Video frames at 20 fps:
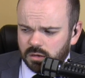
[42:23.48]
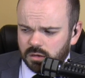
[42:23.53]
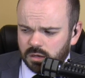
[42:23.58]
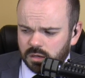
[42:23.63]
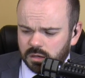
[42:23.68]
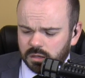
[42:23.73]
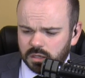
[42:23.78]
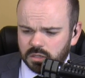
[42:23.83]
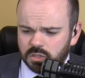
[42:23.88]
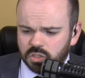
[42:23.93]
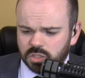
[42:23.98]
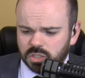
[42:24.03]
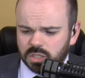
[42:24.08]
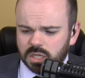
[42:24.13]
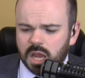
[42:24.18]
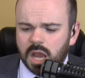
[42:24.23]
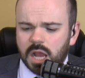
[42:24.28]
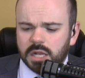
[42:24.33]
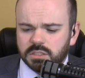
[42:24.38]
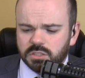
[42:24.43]
I'm going to just
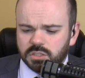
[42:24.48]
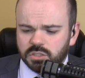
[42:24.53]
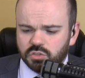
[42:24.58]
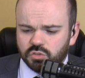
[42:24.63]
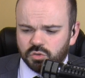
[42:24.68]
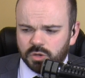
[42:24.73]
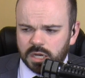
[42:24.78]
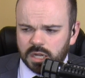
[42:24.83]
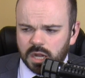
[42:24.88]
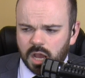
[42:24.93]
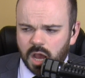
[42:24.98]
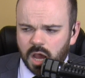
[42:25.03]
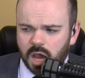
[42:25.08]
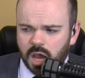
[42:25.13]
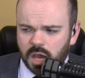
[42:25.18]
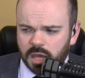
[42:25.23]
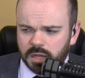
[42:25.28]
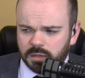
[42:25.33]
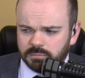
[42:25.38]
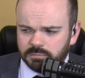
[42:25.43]
concentrate
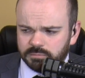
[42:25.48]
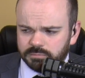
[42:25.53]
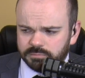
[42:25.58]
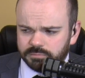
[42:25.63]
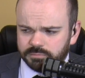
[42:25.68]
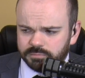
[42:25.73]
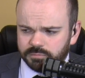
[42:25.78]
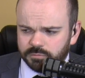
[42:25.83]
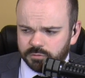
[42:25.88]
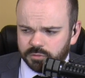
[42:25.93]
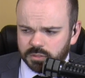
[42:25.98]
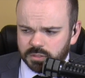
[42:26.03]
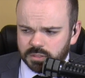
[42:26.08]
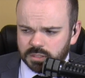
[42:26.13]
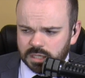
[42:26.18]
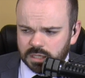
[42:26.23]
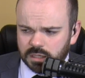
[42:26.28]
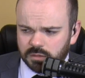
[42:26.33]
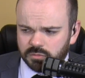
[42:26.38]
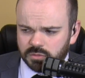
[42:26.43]
on, for the
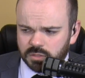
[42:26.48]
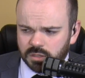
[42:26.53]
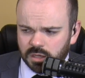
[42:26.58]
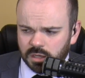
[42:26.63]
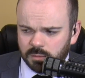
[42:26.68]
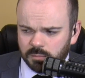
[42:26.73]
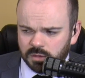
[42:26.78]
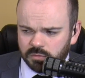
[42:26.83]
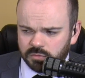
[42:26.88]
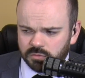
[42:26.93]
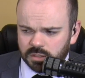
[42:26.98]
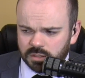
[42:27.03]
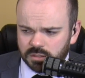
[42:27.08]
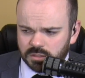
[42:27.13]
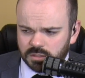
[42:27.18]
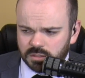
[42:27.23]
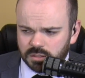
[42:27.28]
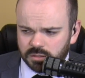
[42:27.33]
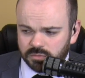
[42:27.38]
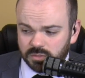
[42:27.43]
sake of time, and if
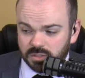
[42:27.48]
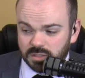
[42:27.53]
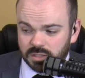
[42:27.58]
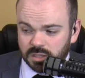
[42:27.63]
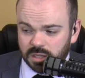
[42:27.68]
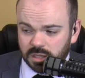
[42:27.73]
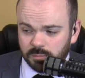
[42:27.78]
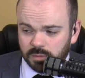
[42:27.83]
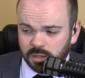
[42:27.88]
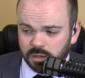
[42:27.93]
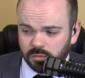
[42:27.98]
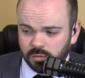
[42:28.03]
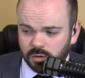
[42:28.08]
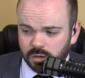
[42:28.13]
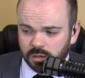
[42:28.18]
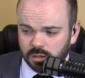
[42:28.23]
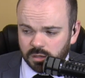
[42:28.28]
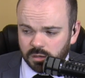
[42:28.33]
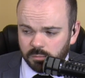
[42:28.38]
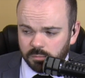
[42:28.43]
there's time later
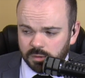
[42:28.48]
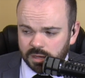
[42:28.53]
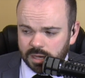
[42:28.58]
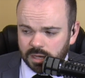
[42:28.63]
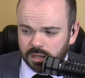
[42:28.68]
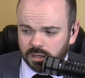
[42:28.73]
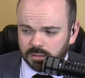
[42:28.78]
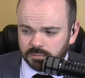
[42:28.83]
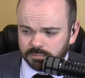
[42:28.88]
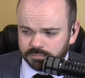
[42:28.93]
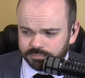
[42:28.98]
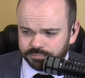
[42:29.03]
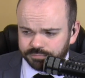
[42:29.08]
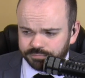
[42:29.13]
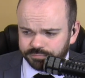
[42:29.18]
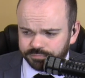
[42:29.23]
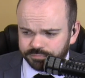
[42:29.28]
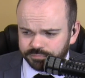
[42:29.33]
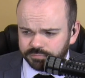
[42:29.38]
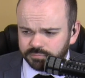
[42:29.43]
on, I'll come back.
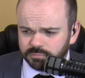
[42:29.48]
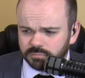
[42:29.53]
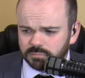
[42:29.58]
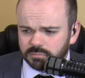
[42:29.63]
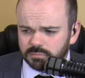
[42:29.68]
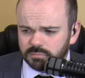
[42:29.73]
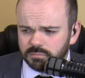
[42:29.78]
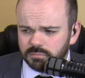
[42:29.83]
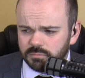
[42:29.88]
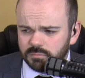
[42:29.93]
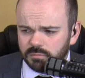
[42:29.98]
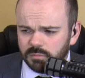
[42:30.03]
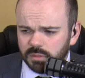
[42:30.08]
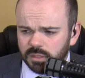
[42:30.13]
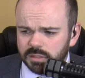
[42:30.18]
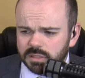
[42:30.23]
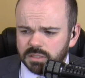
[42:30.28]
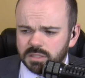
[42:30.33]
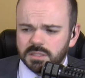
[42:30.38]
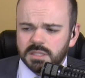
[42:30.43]

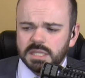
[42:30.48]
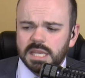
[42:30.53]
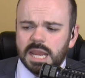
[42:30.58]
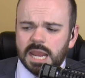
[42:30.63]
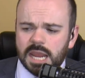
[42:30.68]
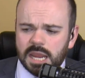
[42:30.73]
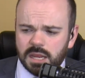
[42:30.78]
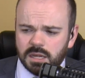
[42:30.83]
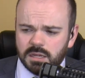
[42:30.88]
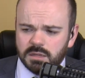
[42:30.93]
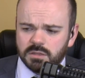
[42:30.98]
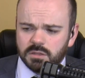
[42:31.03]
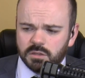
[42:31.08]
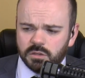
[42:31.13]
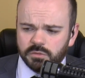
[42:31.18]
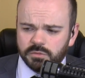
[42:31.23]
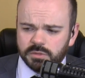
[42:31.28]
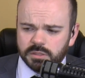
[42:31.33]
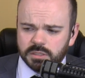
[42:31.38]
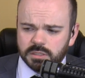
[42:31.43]
This is the end
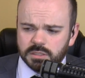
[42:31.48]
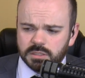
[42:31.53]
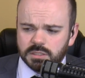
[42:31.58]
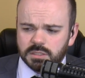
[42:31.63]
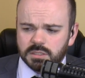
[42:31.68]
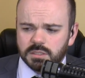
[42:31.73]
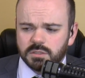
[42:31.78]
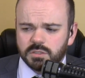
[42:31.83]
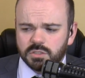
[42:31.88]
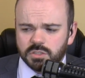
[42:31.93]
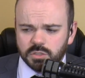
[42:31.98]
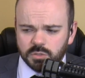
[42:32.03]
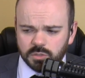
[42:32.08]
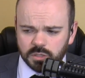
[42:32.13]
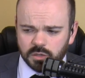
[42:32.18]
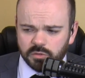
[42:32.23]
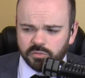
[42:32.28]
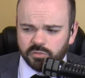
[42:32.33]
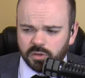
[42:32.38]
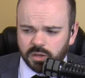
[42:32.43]
of this
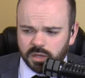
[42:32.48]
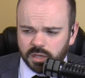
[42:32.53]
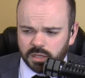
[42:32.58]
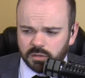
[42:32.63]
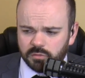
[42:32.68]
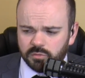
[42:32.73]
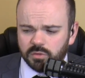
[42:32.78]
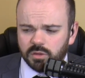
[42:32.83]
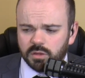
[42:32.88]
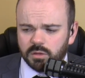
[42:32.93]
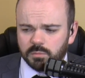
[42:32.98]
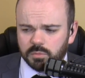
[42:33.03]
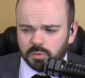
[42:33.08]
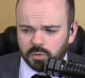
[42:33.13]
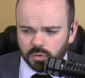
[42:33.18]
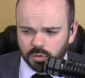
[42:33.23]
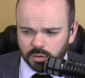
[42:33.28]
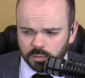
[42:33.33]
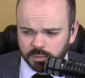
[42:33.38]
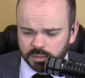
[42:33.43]
Studio 5
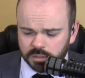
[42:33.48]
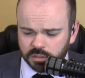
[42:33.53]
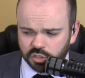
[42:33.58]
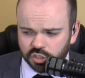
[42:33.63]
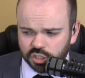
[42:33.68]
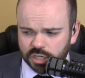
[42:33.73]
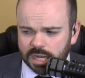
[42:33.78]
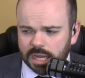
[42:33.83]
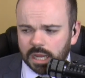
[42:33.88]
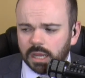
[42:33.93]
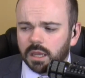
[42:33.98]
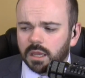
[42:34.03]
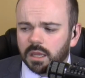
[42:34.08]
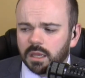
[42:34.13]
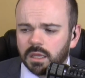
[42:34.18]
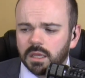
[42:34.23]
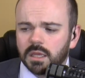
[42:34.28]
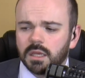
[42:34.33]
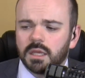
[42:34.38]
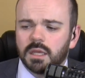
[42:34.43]
program on the Shack,
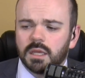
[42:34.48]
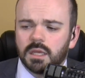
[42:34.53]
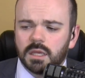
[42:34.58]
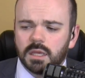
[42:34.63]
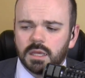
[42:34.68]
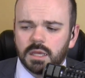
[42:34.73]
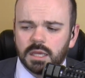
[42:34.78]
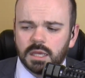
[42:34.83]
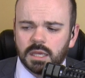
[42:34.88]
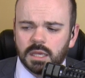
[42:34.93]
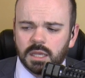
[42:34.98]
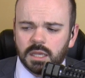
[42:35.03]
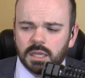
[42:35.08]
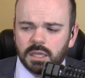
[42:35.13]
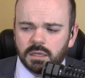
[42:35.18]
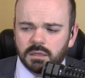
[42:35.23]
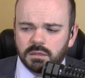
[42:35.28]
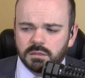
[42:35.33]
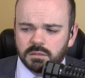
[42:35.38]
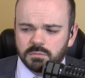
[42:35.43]

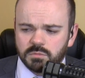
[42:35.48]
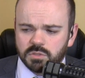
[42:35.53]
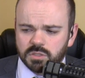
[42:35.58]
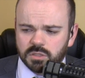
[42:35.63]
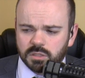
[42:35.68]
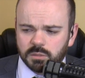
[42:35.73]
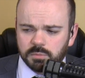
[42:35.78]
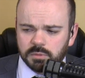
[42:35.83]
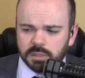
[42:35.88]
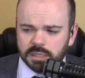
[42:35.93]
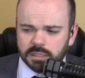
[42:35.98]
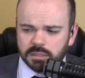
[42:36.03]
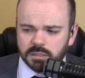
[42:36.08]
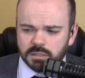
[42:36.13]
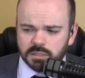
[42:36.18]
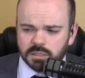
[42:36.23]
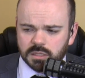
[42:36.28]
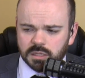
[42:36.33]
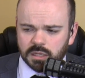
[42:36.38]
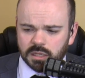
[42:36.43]
and I'm just going to play
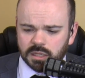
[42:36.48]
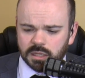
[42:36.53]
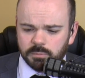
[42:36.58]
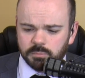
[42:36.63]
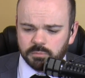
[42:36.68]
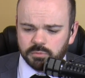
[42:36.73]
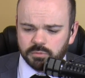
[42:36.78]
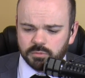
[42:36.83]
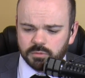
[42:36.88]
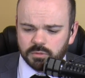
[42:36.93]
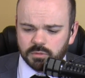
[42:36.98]
this clip